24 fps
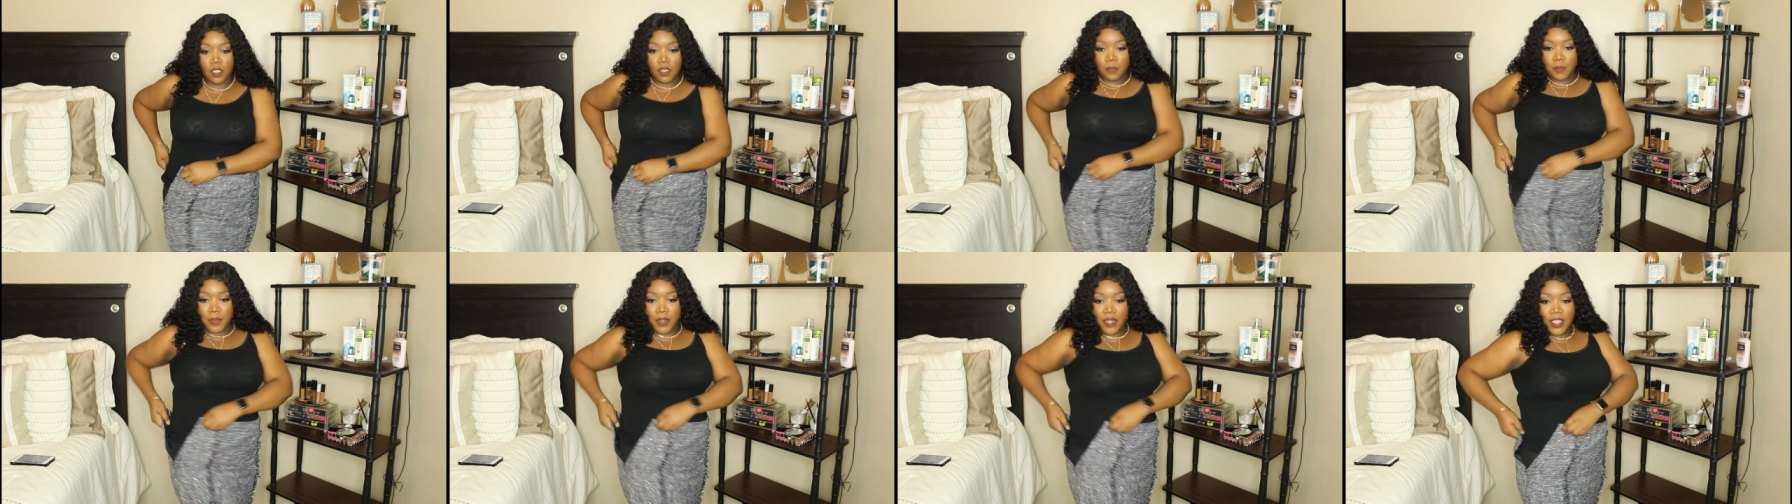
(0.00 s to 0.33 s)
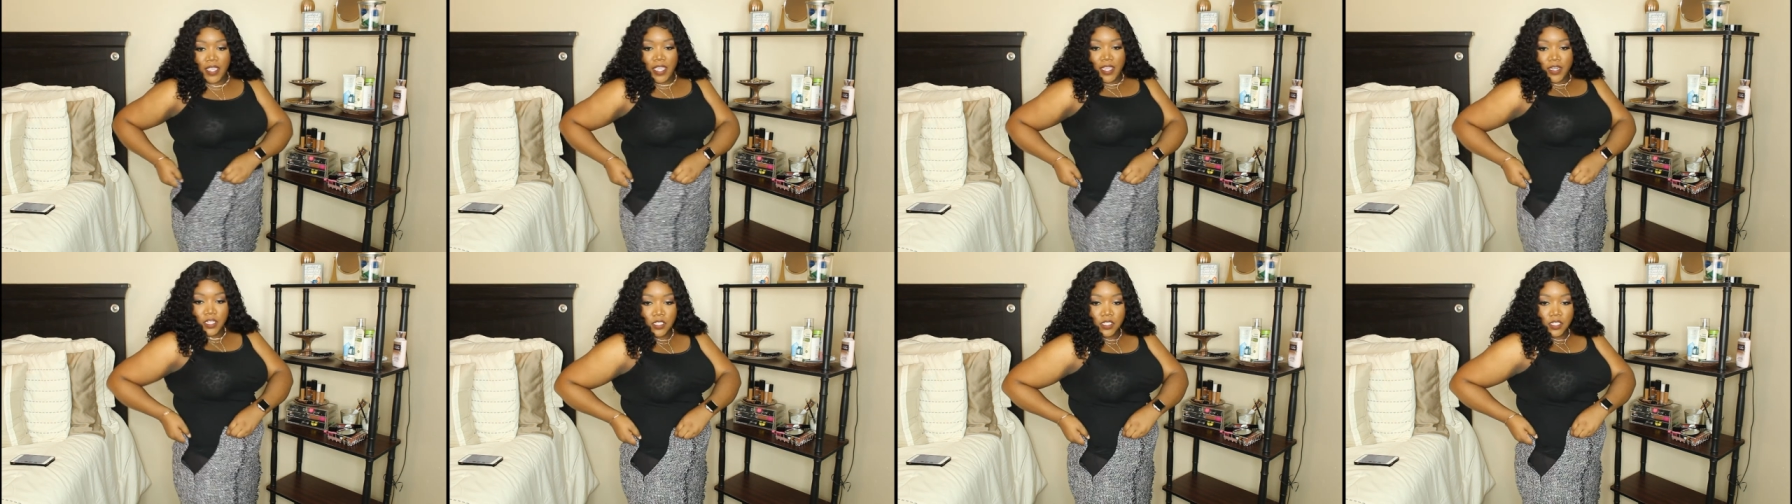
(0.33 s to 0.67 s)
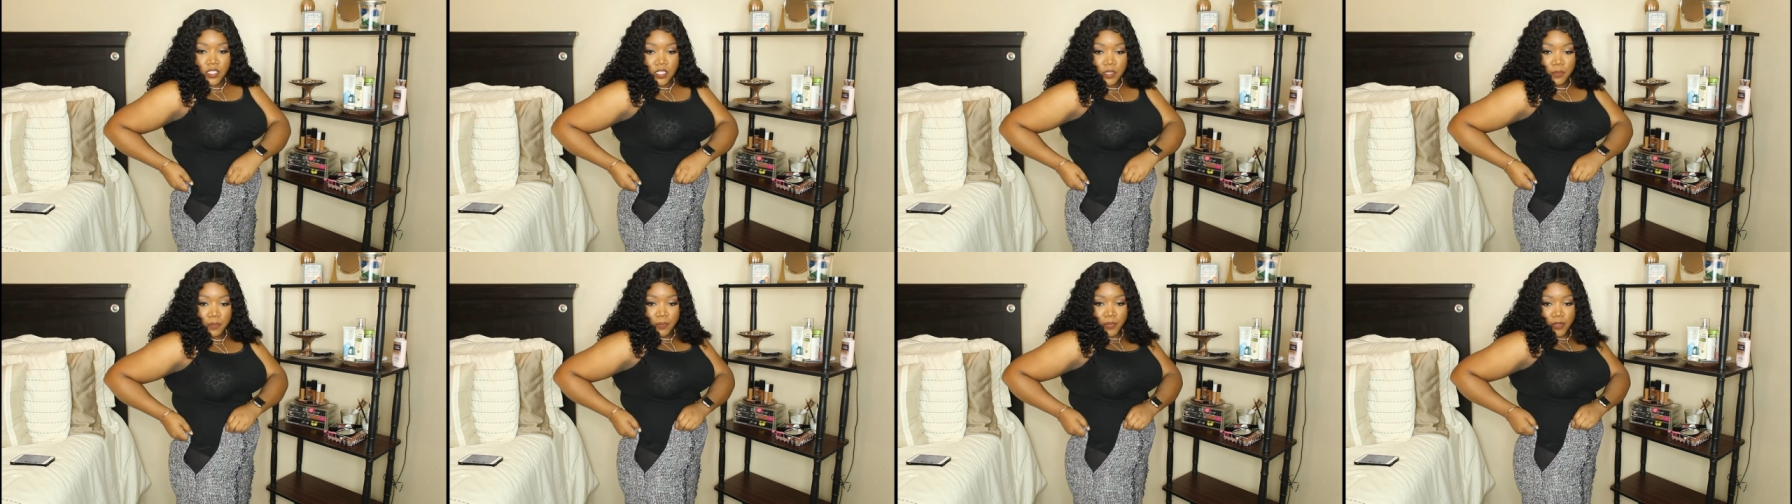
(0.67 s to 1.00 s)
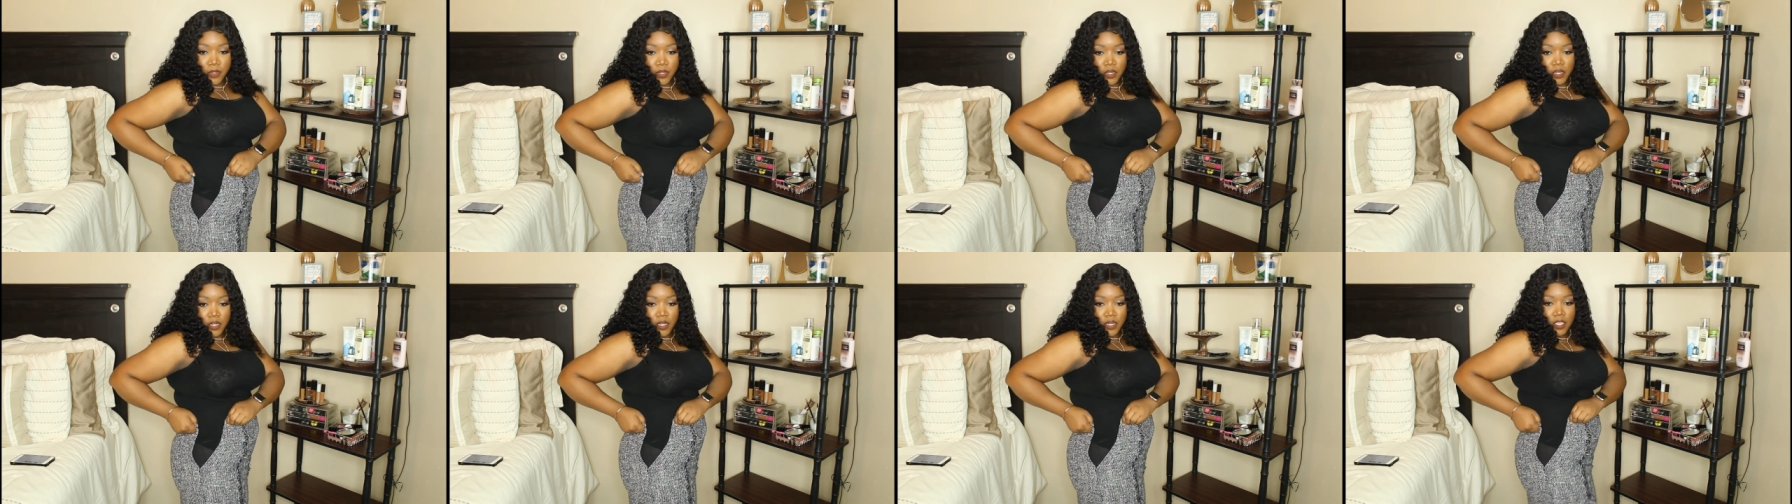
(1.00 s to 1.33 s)
But it got the
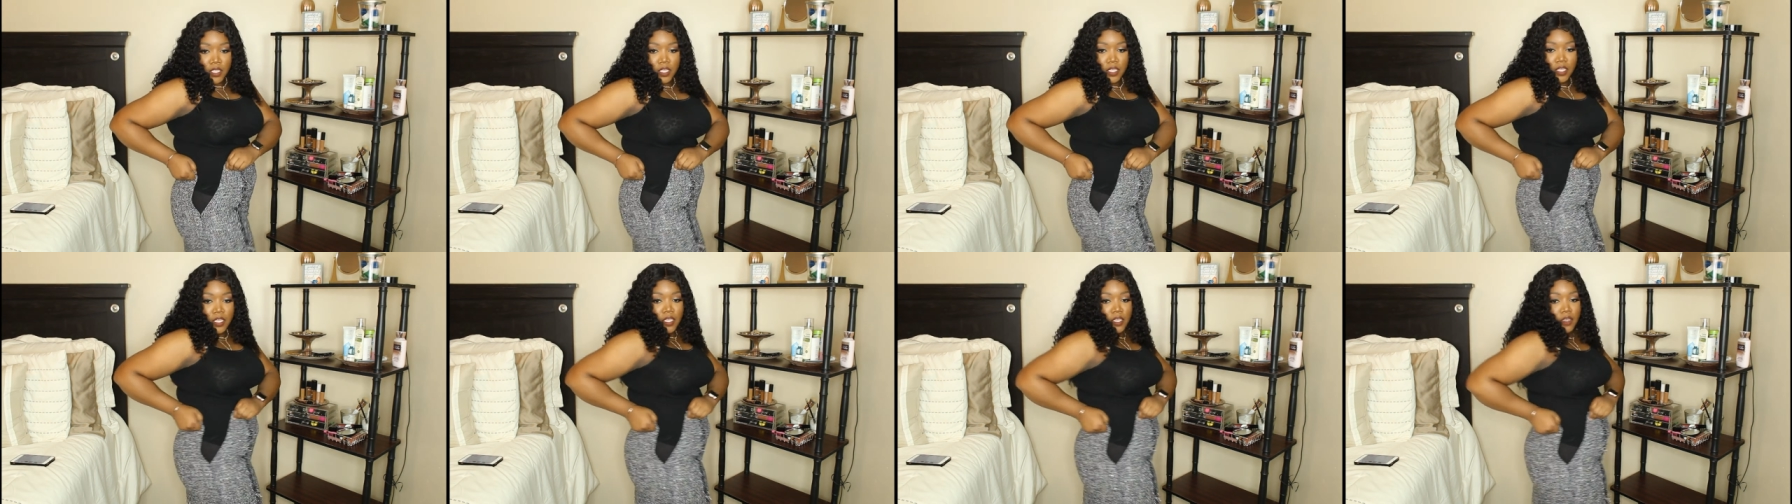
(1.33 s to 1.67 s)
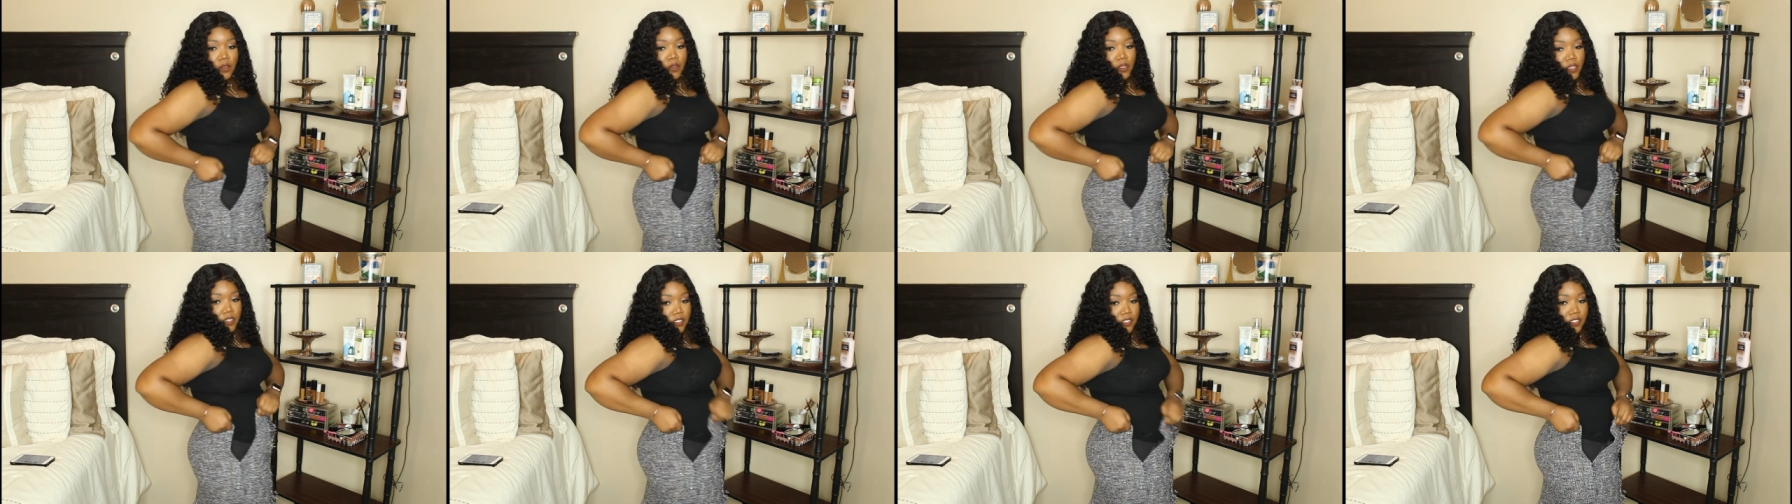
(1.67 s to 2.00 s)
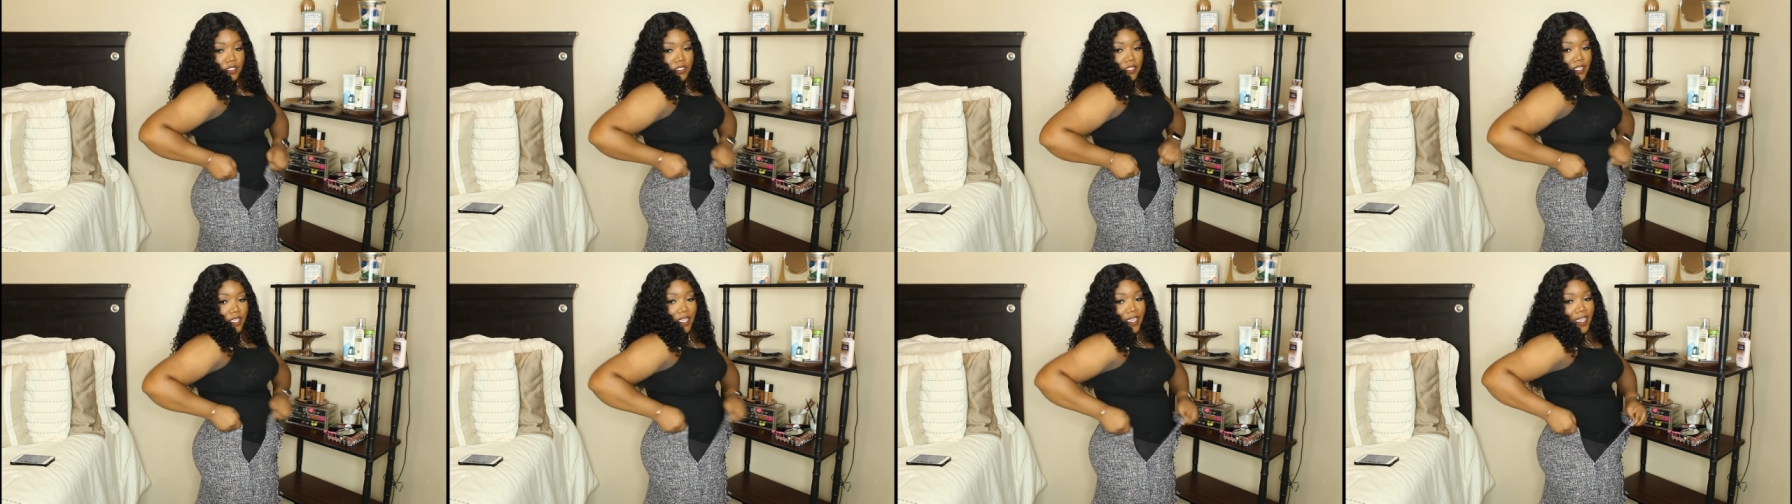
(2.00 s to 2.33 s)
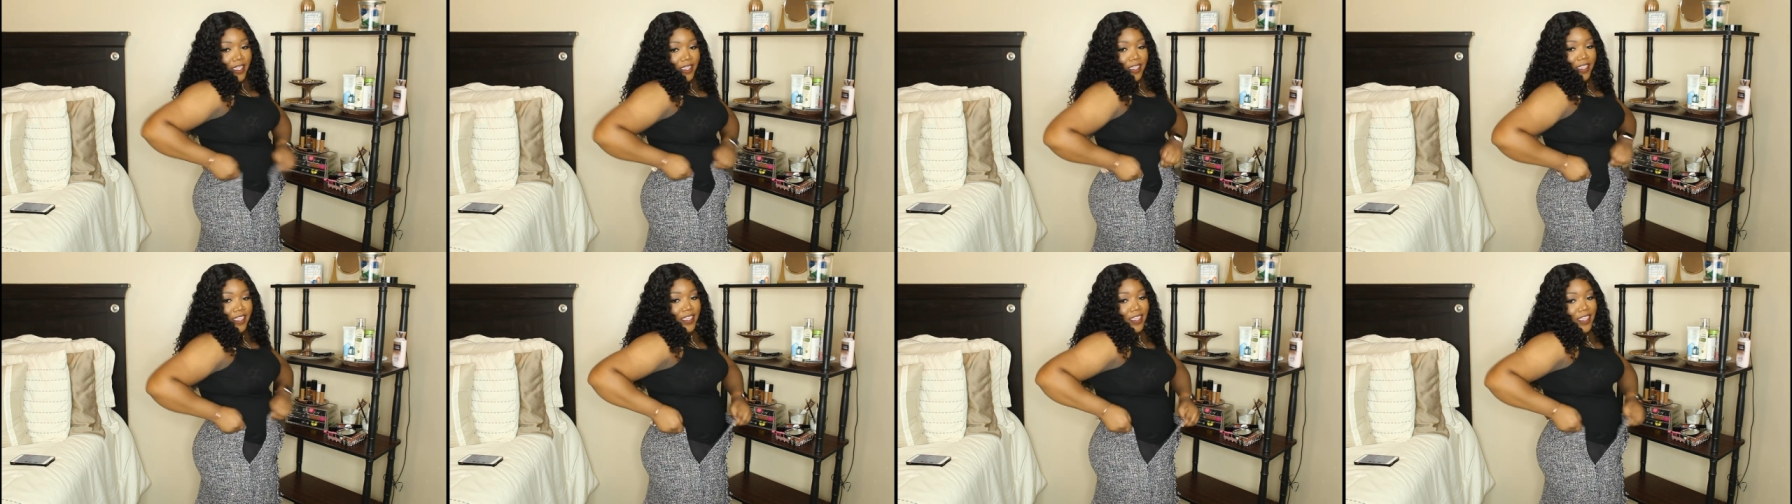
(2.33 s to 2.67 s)
zipper, and
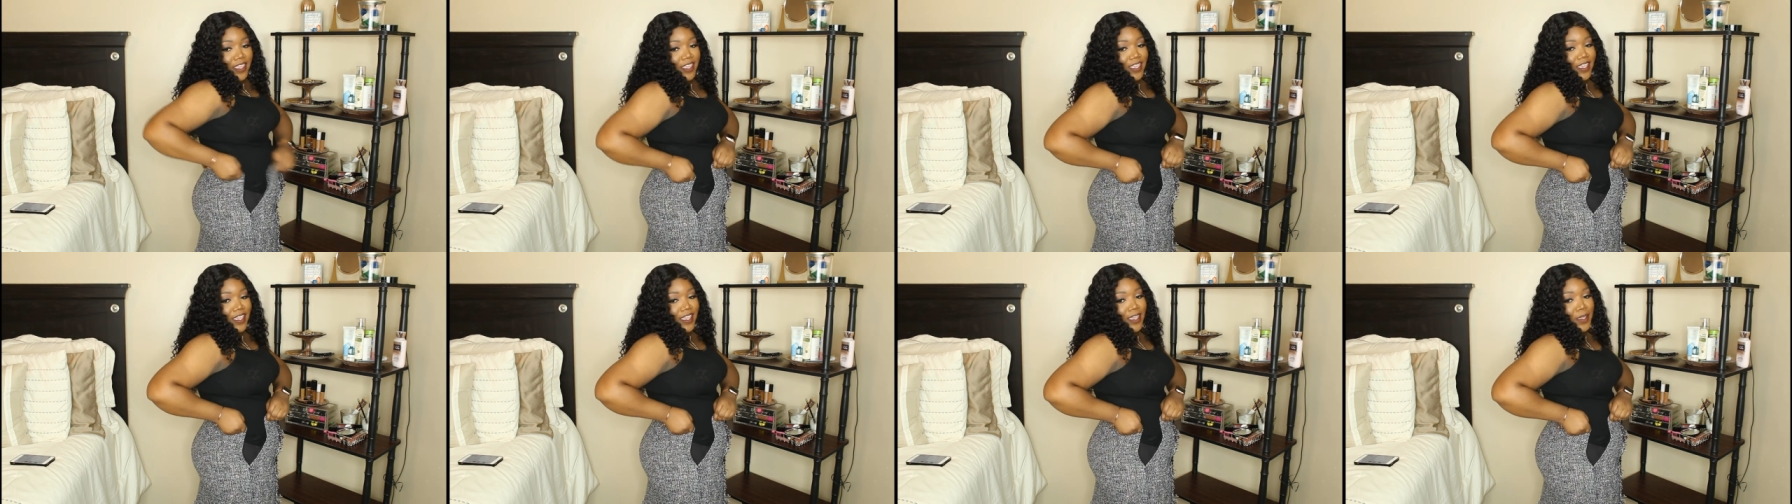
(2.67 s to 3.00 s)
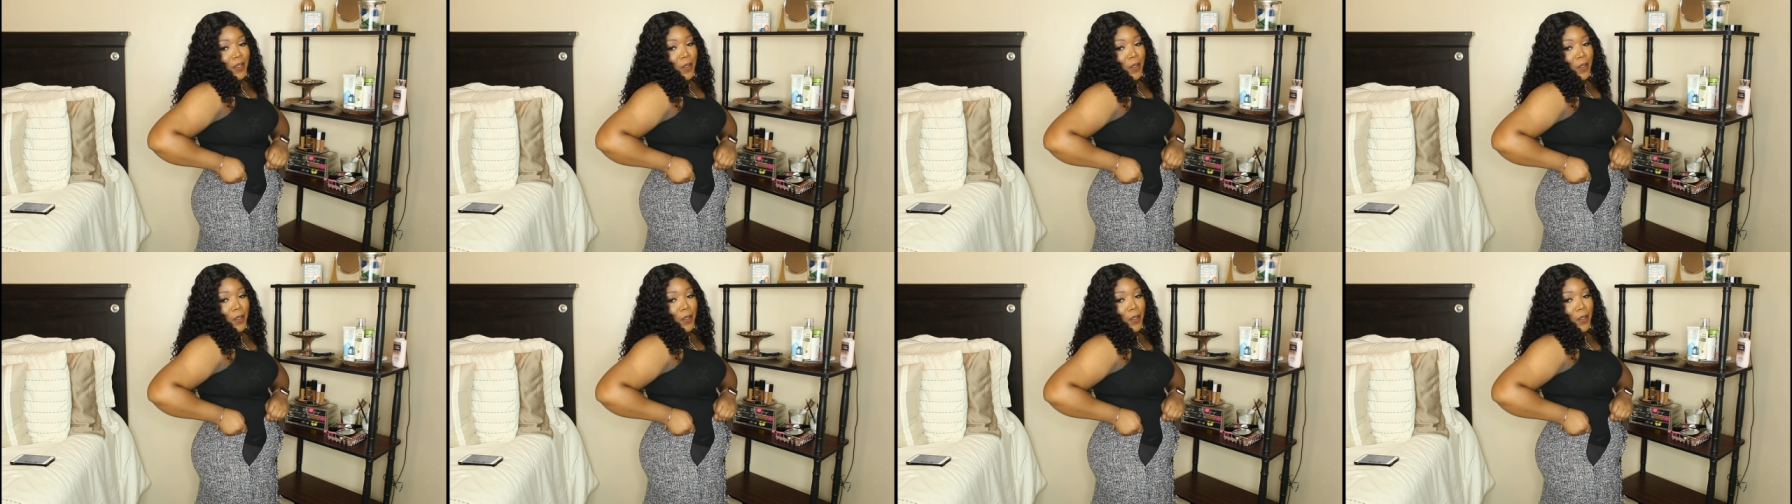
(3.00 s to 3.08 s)
I can't.